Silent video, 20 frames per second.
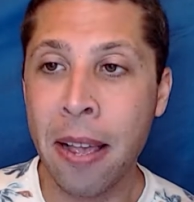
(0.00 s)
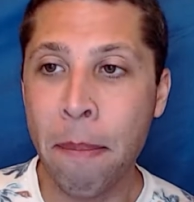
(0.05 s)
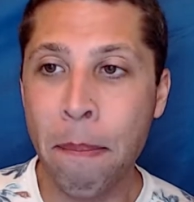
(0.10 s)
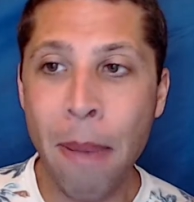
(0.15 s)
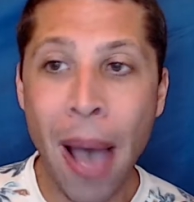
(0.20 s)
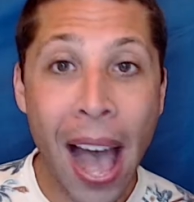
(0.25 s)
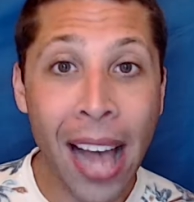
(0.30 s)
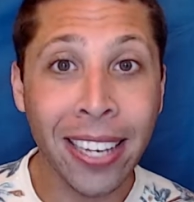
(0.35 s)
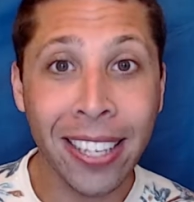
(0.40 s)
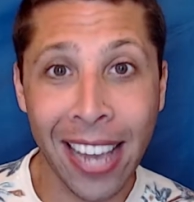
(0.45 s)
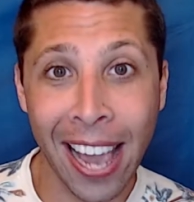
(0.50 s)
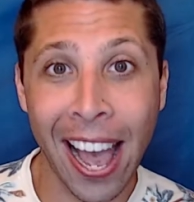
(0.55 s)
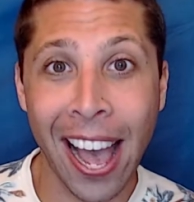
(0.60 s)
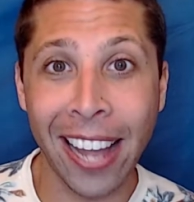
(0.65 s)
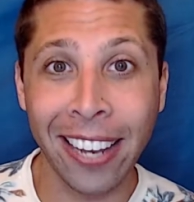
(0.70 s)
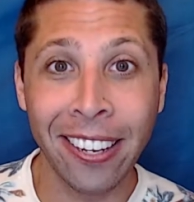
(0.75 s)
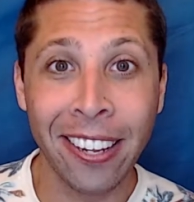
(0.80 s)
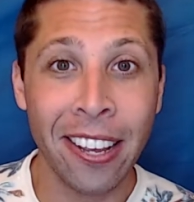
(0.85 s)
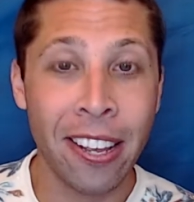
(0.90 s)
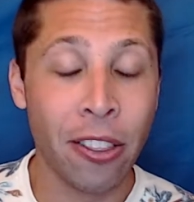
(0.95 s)
Bad
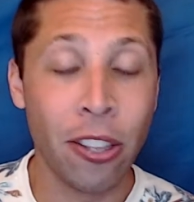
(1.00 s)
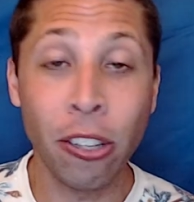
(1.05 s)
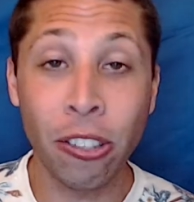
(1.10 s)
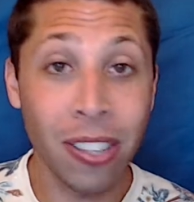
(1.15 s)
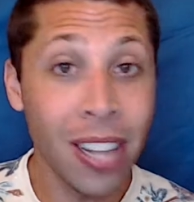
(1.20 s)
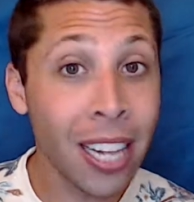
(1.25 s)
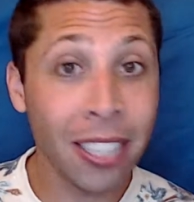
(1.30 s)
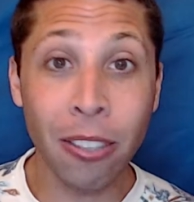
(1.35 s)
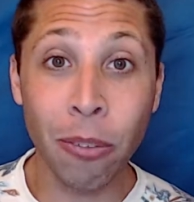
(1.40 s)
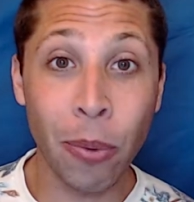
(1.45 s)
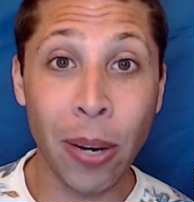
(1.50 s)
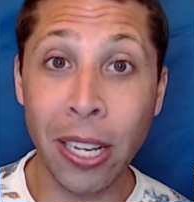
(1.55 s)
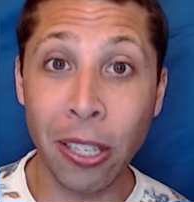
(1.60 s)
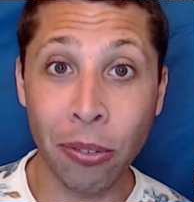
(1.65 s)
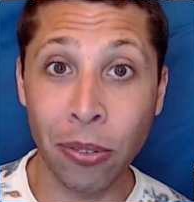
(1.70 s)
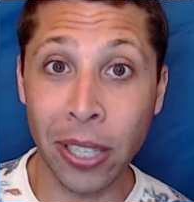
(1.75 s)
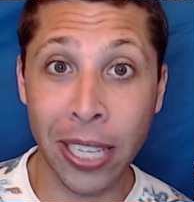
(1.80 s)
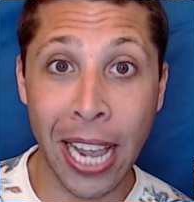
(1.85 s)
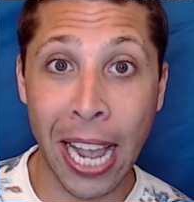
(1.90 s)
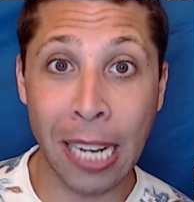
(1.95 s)
cat, there's lots of ways
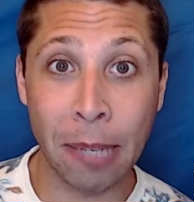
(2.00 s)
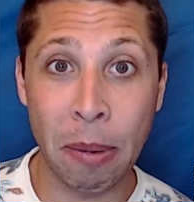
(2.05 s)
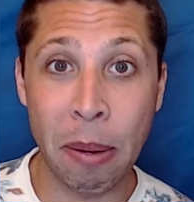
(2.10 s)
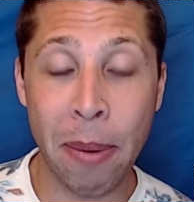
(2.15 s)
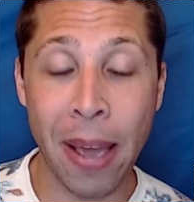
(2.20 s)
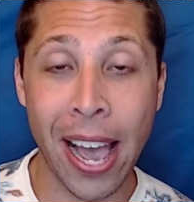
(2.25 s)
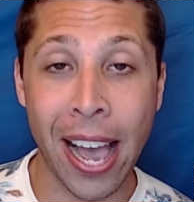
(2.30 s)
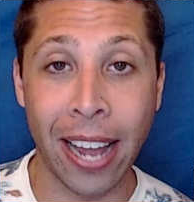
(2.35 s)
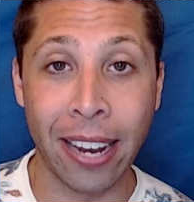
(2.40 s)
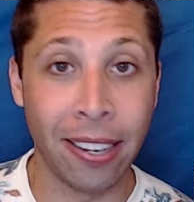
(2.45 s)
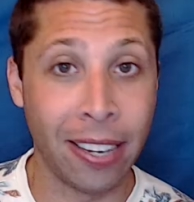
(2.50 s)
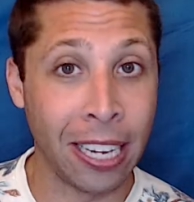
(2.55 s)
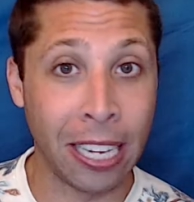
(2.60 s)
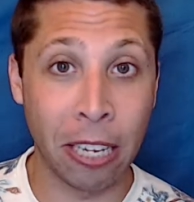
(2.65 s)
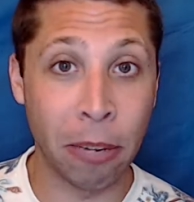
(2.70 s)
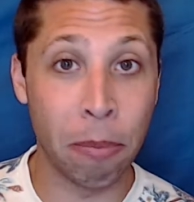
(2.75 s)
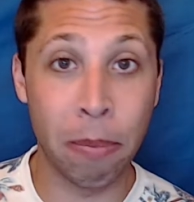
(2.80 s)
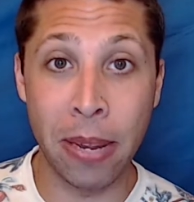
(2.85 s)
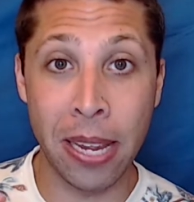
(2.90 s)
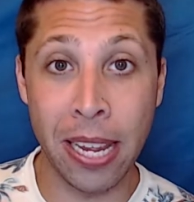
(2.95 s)
for a cat to be bad. It
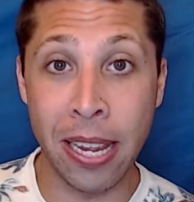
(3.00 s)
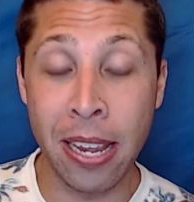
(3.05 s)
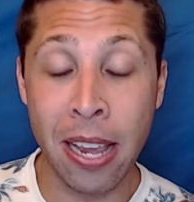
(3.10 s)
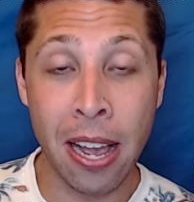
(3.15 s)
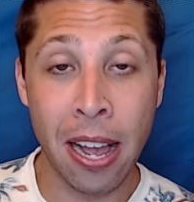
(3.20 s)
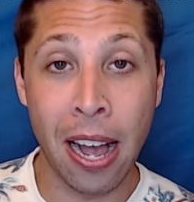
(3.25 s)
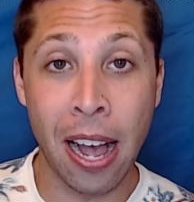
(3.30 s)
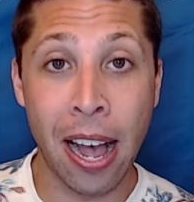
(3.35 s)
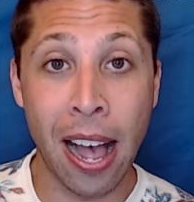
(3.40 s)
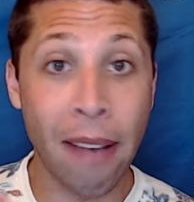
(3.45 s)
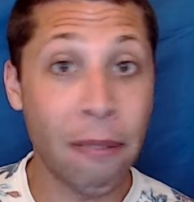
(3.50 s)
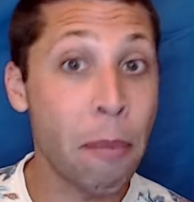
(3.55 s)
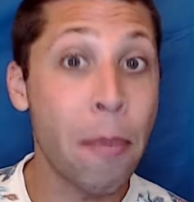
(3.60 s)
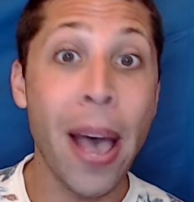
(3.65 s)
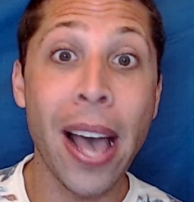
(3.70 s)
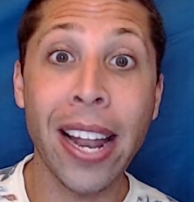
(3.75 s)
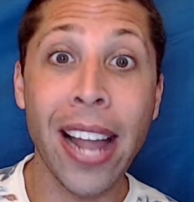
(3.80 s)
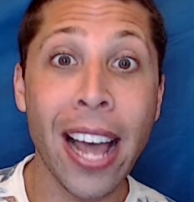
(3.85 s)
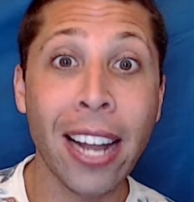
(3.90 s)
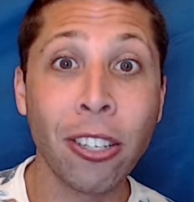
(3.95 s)
could be uh, have a
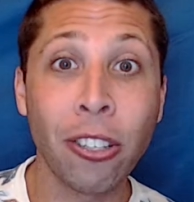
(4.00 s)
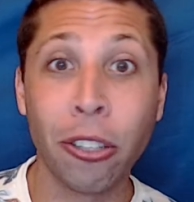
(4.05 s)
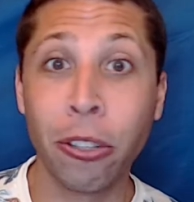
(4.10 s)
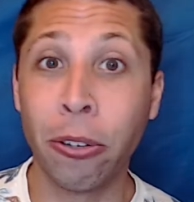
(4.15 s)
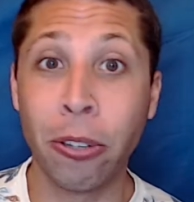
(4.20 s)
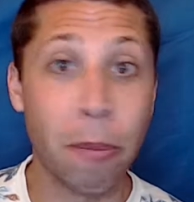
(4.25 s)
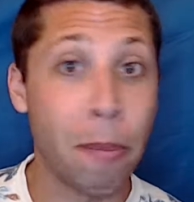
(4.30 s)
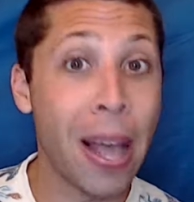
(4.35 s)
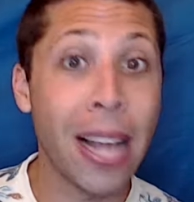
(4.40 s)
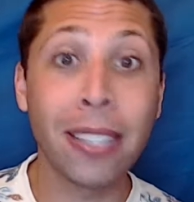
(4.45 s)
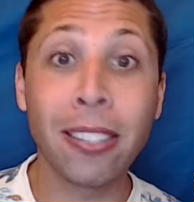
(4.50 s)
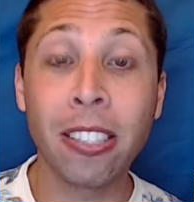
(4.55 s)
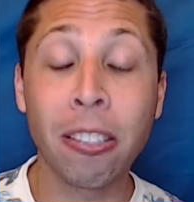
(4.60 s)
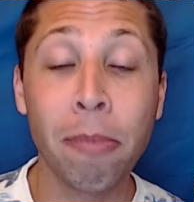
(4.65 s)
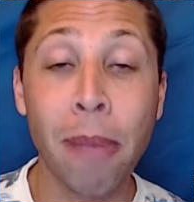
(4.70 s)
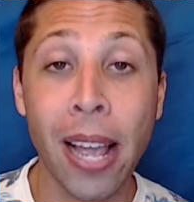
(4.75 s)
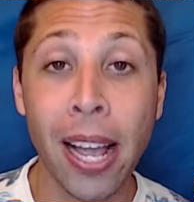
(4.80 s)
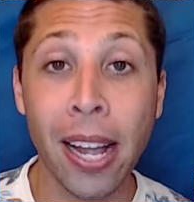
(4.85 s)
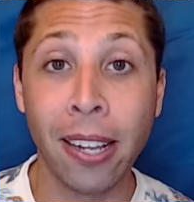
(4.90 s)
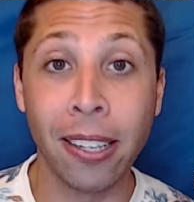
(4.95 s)
bad attitude, a bad
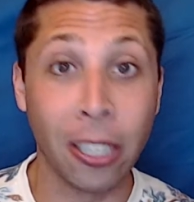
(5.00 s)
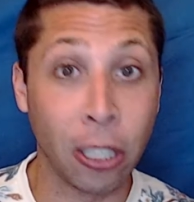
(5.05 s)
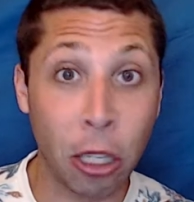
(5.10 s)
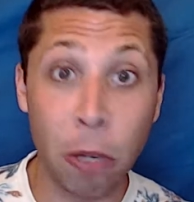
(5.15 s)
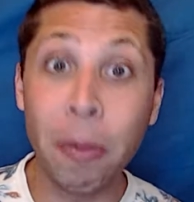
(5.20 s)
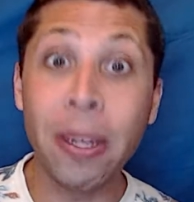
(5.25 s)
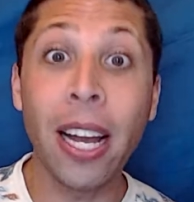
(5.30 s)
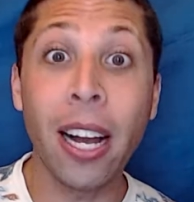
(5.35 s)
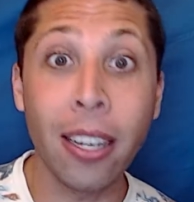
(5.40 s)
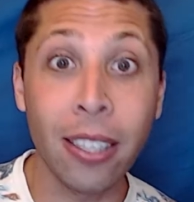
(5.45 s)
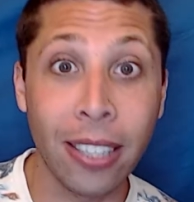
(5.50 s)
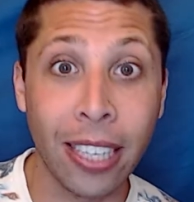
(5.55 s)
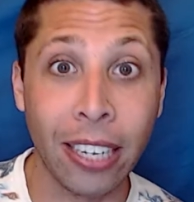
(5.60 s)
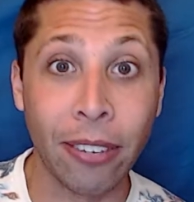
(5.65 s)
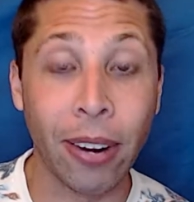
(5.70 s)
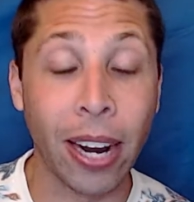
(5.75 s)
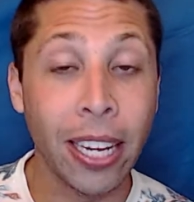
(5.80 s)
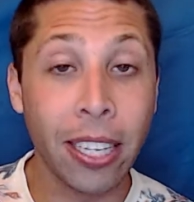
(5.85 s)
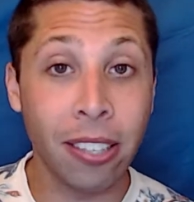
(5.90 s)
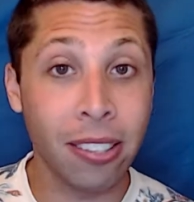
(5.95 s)
smell. It could be ugly,
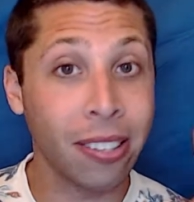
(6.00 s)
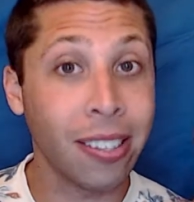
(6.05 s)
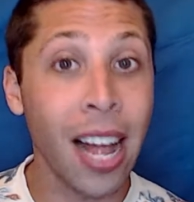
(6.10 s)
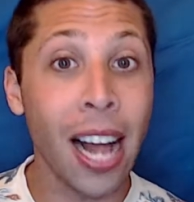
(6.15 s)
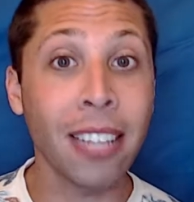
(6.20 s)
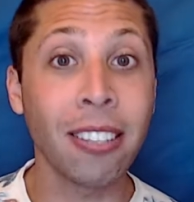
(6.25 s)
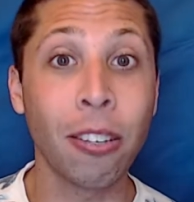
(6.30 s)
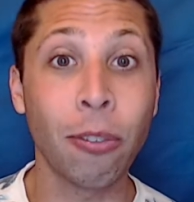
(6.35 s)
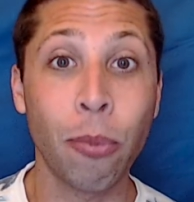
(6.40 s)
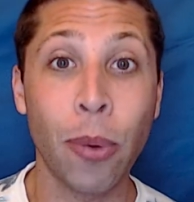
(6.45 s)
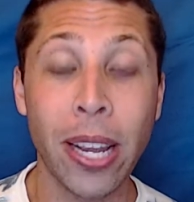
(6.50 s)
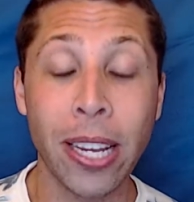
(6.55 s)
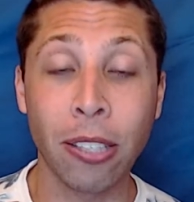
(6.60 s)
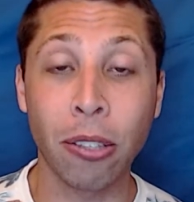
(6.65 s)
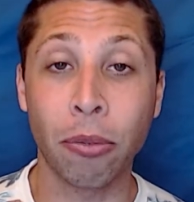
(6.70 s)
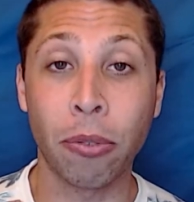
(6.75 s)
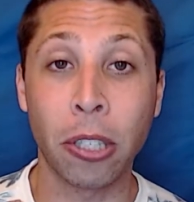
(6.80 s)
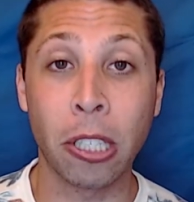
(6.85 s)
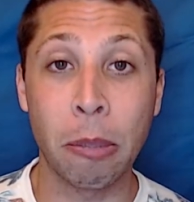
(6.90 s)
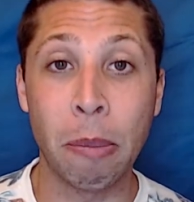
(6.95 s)
right? There's lots of ways
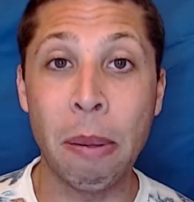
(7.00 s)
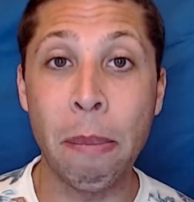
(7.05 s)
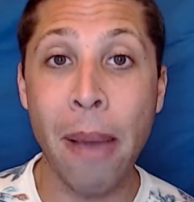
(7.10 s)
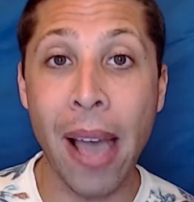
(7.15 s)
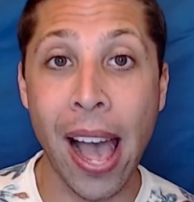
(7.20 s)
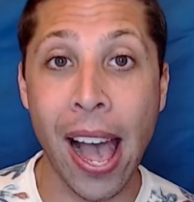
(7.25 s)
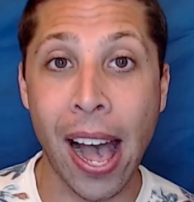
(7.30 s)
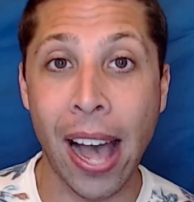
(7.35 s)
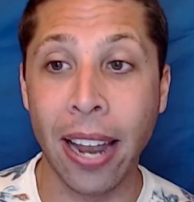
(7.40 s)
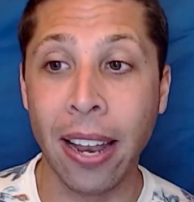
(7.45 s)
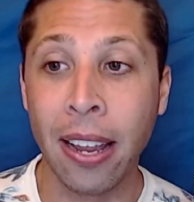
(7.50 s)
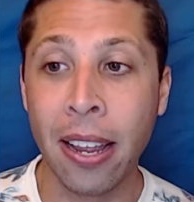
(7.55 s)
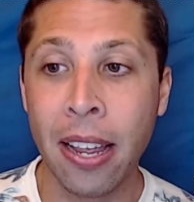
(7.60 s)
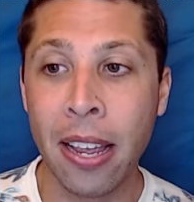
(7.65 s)
for it to be bad.